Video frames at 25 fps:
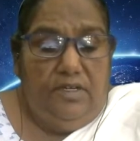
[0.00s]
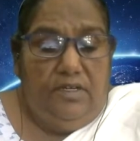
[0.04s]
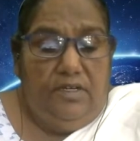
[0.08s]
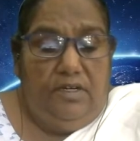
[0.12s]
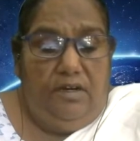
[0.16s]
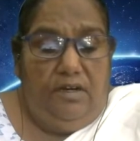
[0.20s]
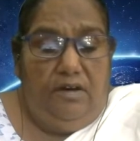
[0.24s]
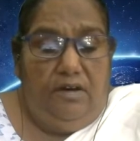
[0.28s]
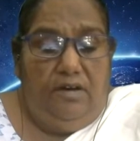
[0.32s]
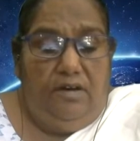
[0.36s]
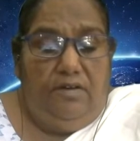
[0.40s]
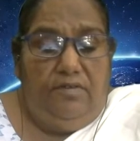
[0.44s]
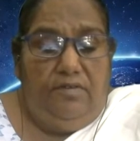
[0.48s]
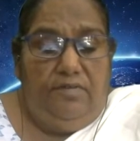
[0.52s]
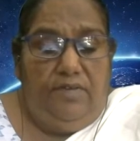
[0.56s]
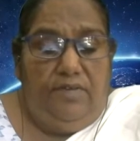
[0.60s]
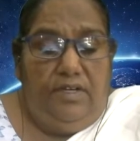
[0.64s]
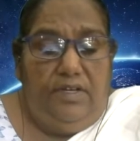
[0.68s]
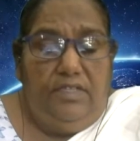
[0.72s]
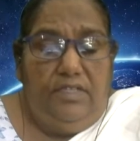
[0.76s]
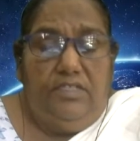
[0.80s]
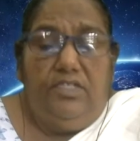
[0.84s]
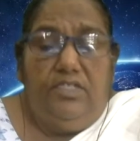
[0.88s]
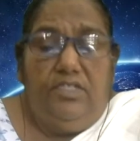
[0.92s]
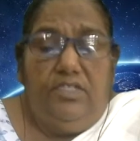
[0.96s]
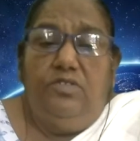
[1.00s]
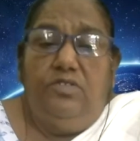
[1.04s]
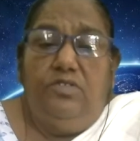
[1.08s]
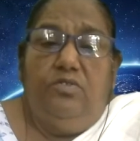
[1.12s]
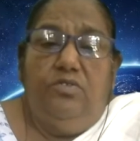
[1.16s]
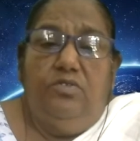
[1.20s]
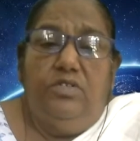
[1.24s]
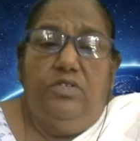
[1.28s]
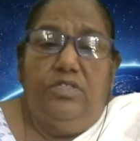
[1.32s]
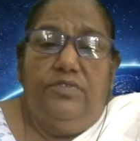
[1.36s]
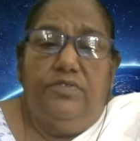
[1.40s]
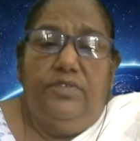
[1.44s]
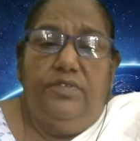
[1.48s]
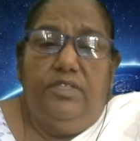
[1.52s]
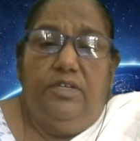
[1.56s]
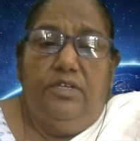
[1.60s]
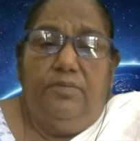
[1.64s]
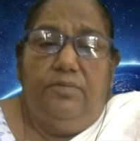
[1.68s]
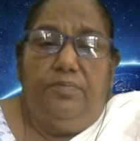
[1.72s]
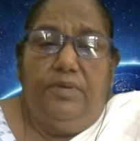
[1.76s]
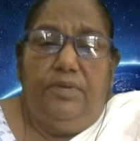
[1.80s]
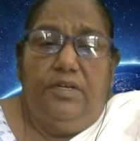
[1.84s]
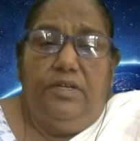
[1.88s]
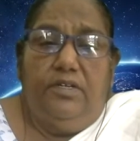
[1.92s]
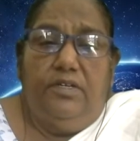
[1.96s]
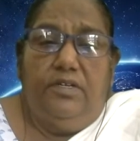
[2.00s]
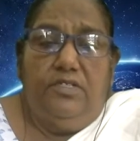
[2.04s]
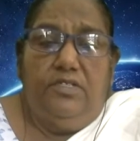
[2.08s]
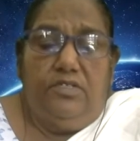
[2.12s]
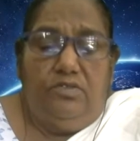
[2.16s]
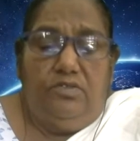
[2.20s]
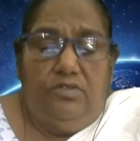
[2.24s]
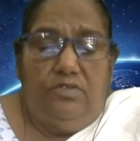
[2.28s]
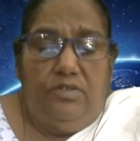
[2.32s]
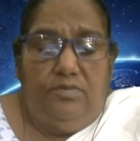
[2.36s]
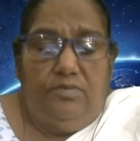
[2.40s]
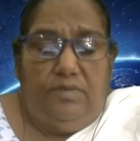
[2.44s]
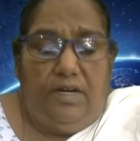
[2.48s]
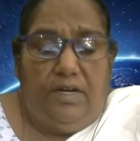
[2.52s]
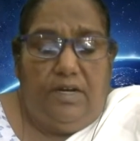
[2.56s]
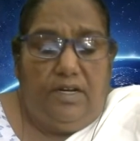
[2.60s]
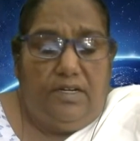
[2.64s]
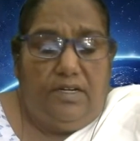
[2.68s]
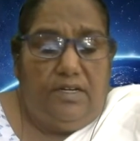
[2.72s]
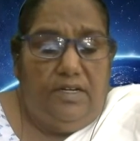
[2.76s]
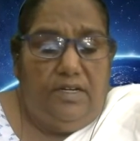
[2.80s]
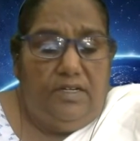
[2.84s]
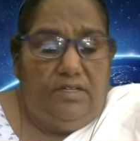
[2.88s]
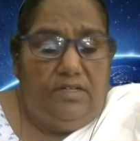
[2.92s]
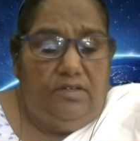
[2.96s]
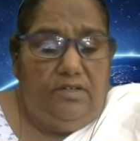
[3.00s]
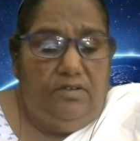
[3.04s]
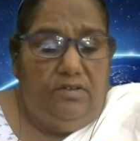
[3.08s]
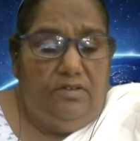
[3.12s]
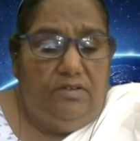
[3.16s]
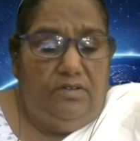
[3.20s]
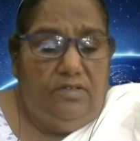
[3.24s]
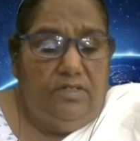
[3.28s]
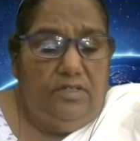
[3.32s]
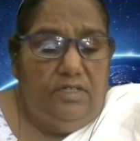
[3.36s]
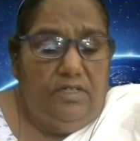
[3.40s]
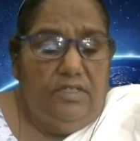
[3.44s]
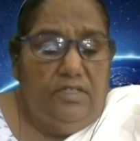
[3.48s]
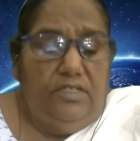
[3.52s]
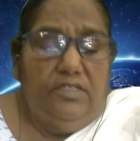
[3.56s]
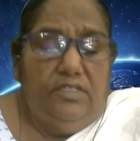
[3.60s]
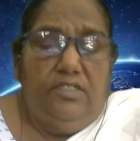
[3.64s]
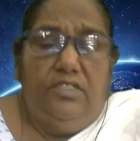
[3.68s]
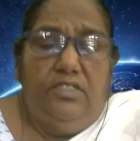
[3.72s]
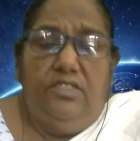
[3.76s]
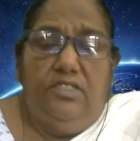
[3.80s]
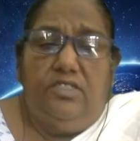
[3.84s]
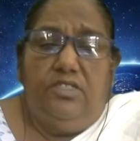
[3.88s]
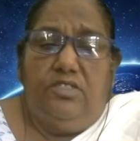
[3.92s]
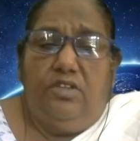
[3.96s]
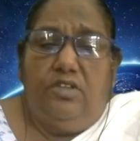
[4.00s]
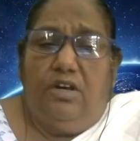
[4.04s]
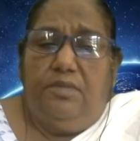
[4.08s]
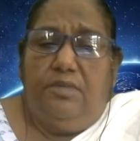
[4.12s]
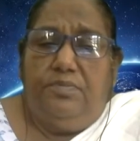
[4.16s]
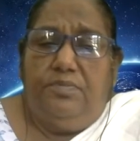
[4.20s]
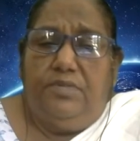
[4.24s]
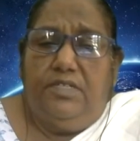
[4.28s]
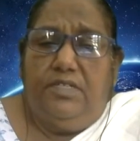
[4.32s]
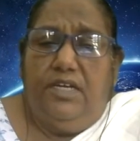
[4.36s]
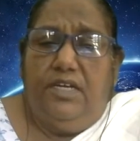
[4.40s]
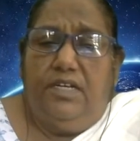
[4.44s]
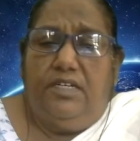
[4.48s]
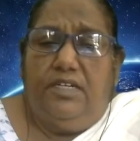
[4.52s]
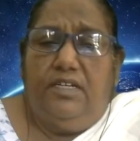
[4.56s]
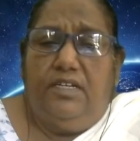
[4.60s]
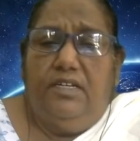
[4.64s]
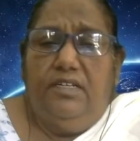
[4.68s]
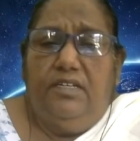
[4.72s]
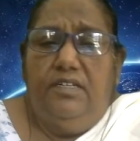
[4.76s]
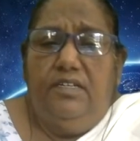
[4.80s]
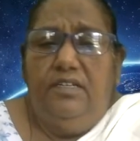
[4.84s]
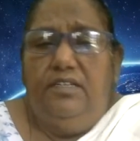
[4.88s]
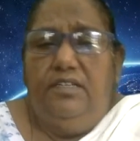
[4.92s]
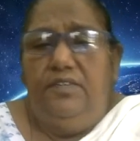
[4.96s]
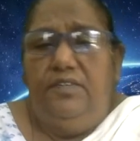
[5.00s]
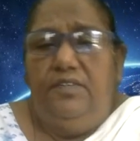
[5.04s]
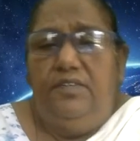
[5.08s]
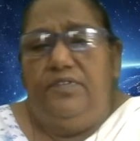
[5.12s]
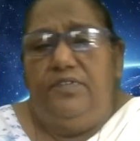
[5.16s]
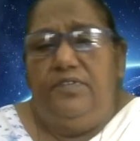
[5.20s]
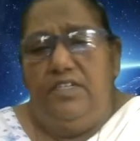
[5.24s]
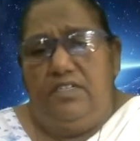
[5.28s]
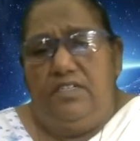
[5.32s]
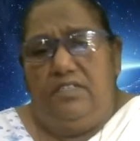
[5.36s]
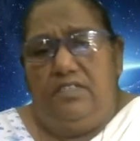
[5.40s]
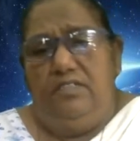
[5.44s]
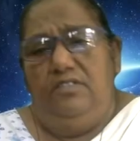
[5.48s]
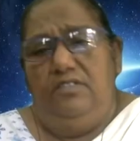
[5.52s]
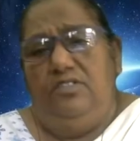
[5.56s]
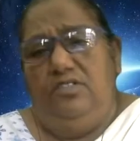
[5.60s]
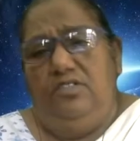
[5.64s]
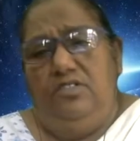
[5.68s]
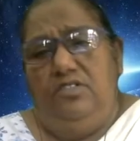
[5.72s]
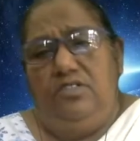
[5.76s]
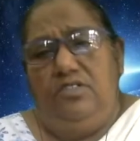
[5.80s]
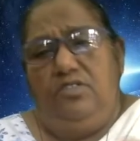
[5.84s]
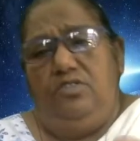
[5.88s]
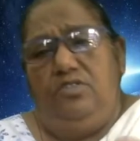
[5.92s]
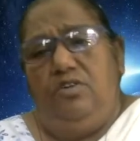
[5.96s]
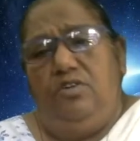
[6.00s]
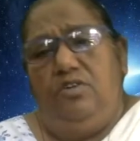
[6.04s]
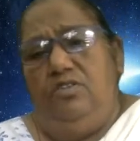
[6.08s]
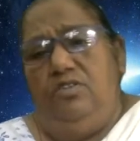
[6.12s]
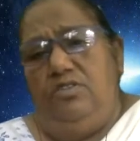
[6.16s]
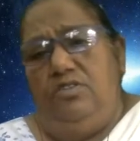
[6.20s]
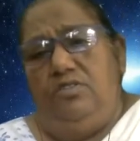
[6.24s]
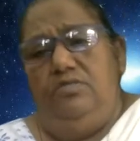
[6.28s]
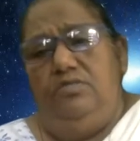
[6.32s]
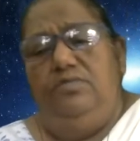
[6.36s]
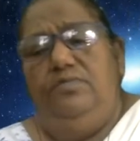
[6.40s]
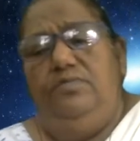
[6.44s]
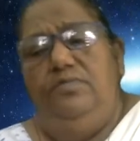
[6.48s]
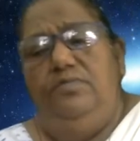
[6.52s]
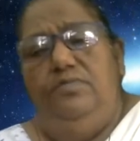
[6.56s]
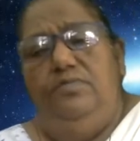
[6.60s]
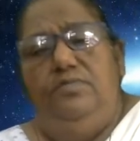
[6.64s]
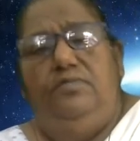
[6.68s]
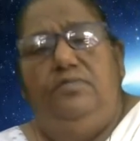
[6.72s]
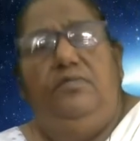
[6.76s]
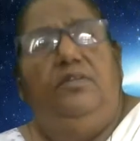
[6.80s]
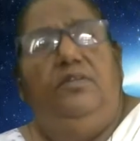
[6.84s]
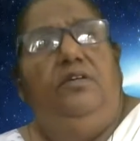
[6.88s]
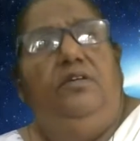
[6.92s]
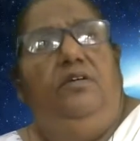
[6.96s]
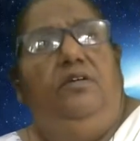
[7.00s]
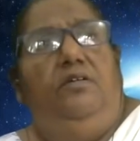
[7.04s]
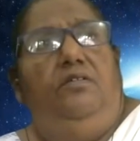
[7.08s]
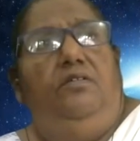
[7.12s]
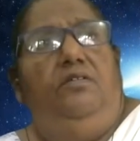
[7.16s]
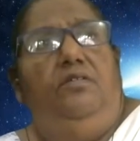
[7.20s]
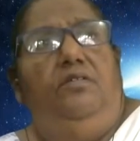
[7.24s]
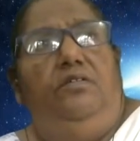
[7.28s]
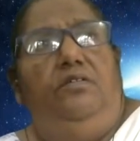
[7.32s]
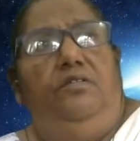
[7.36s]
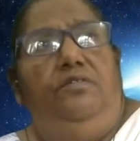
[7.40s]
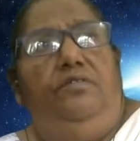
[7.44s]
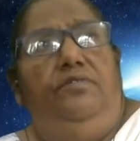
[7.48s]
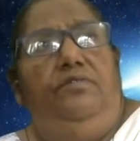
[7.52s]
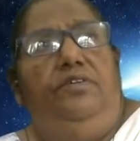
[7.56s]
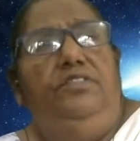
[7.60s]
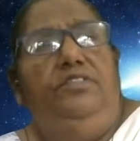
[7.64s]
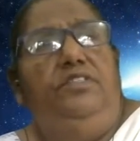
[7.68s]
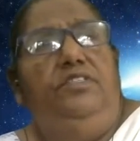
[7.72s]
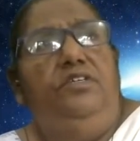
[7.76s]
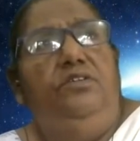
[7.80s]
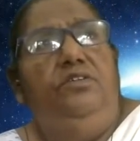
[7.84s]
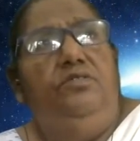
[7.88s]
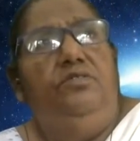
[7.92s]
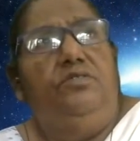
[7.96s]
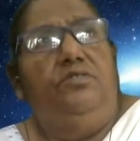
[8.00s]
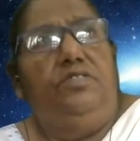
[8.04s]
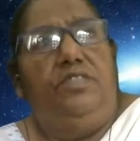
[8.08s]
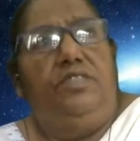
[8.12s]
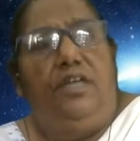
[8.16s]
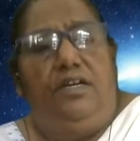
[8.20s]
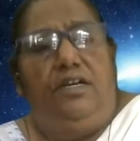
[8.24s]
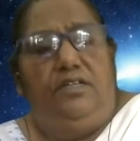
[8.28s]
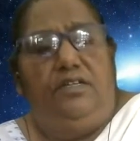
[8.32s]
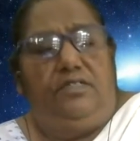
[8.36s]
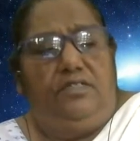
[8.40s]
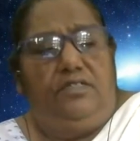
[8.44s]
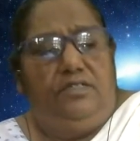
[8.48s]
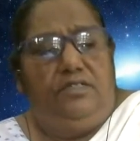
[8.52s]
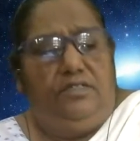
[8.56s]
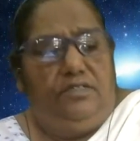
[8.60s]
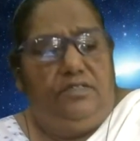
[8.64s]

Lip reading: Now, when she goes with her parents to the market, she stops at different stalls. When she looks at